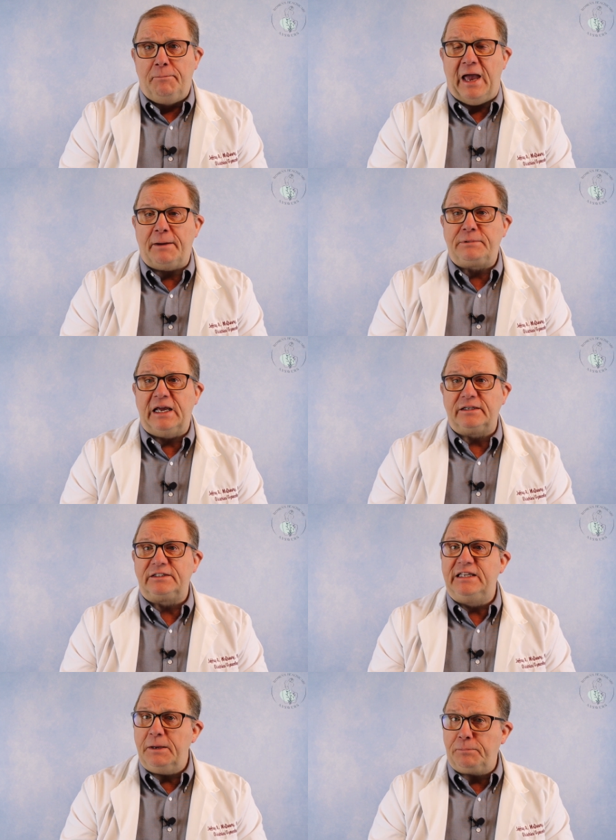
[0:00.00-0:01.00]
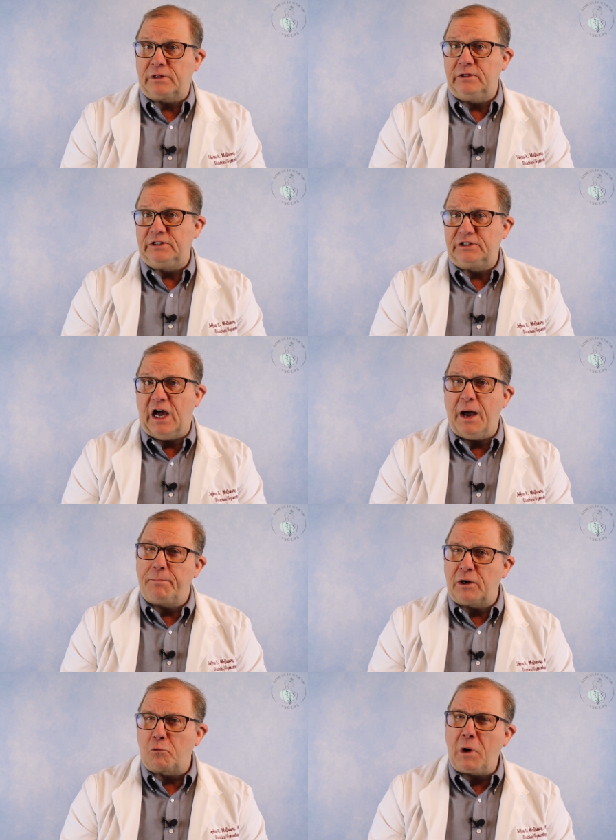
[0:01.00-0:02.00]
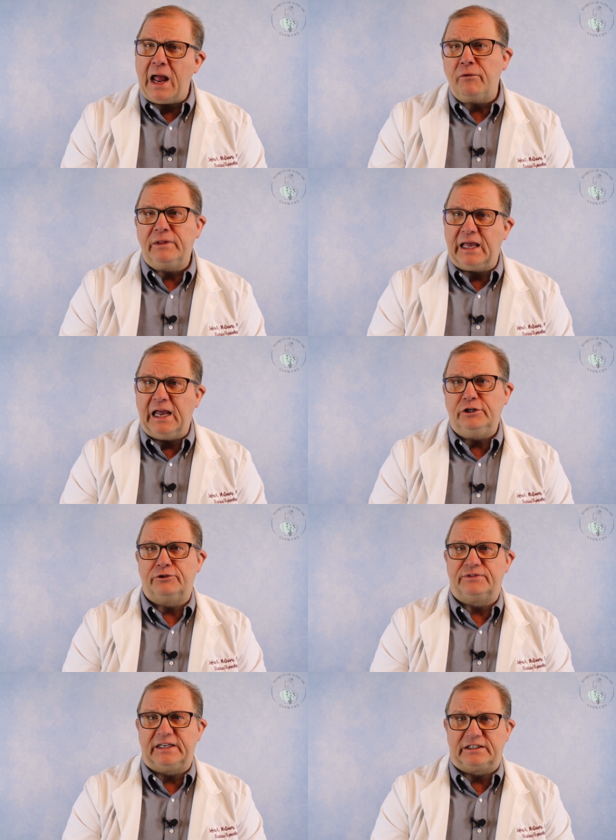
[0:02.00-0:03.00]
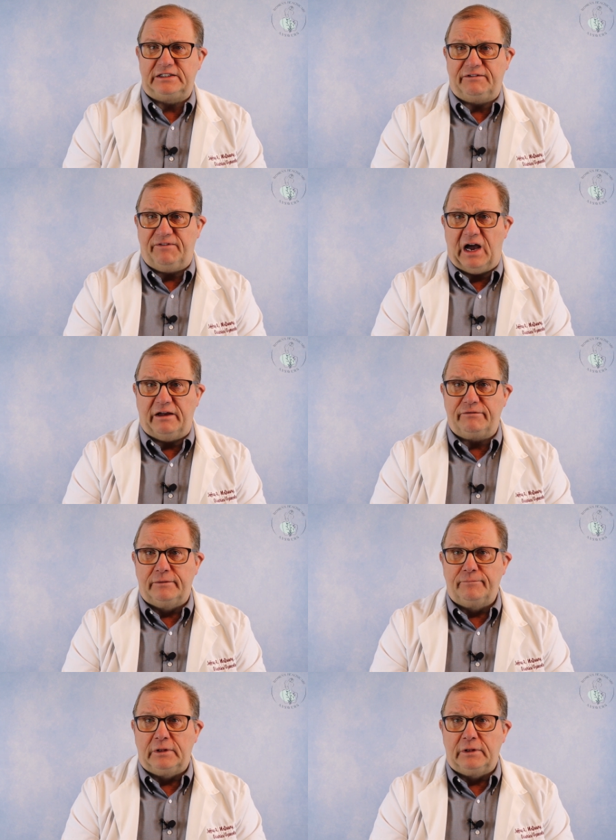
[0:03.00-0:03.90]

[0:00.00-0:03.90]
Pap tests typically stop at around the age of 65.